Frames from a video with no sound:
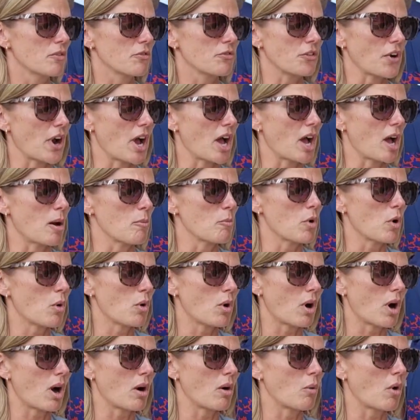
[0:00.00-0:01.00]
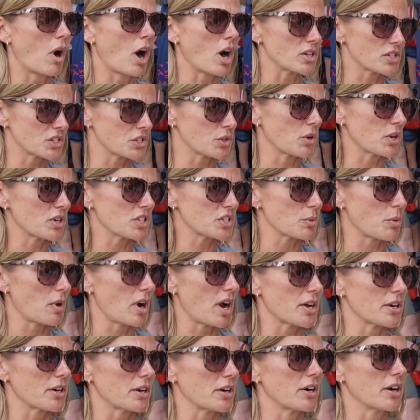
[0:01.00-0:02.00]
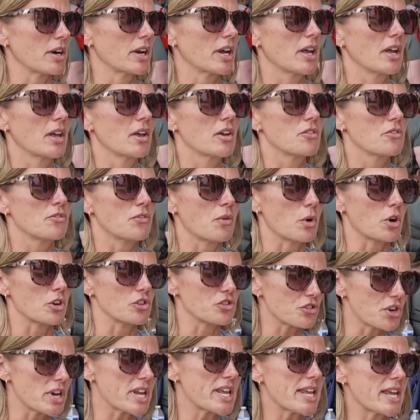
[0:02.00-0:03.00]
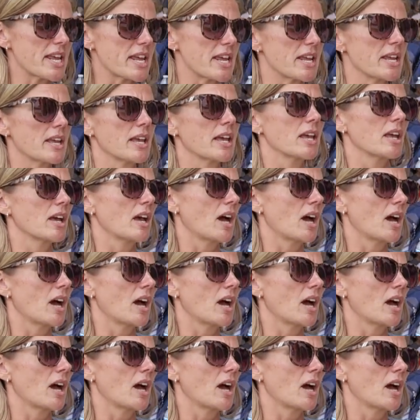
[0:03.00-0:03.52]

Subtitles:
from our source water for drinking,